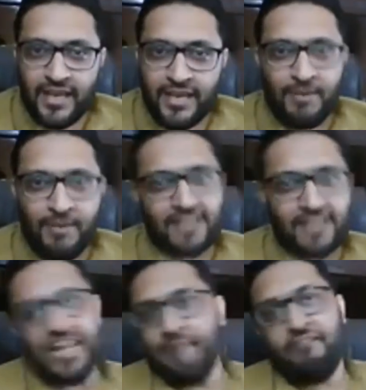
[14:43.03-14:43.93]
and by the
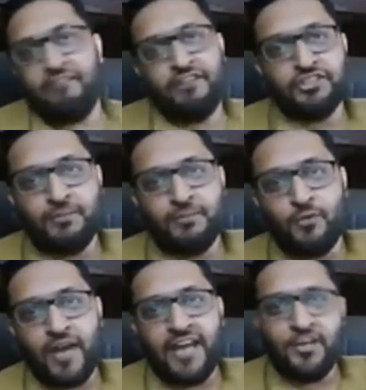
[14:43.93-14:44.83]
time i finished the book i